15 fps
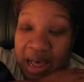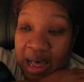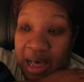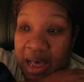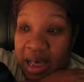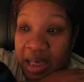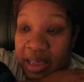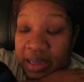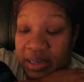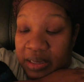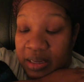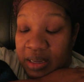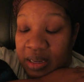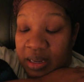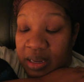I
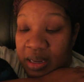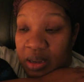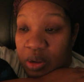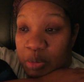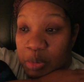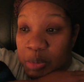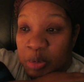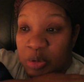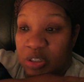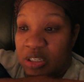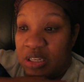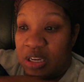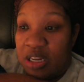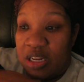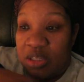remember
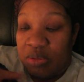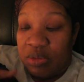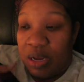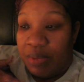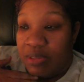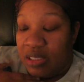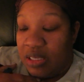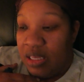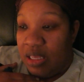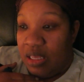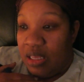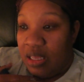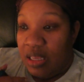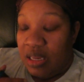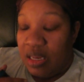seeing this when I was a
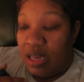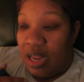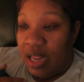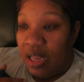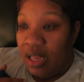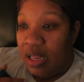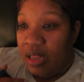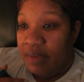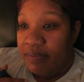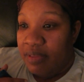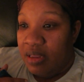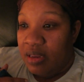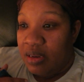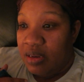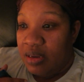kid and I loved
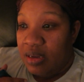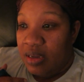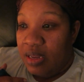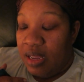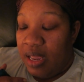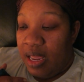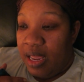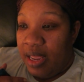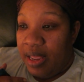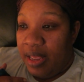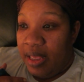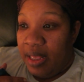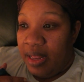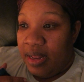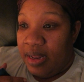it.
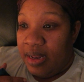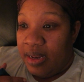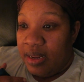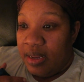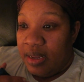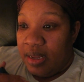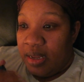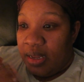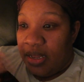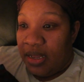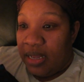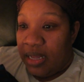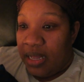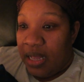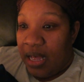And
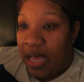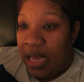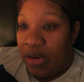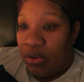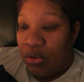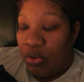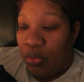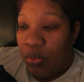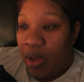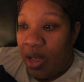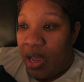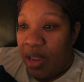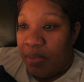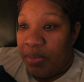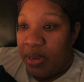I don't know
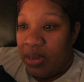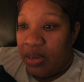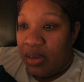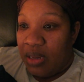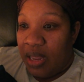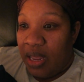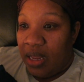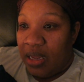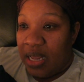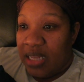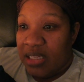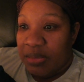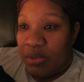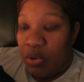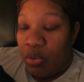why, but
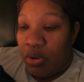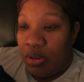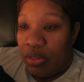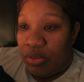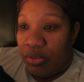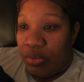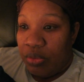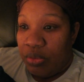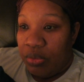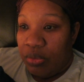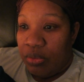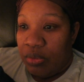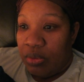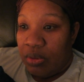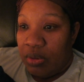as I'm going
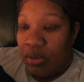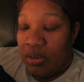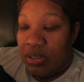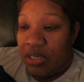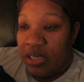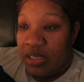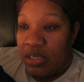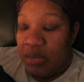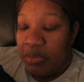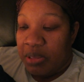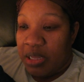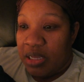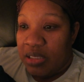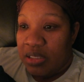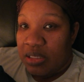through Disney
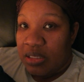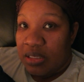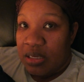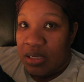Plus,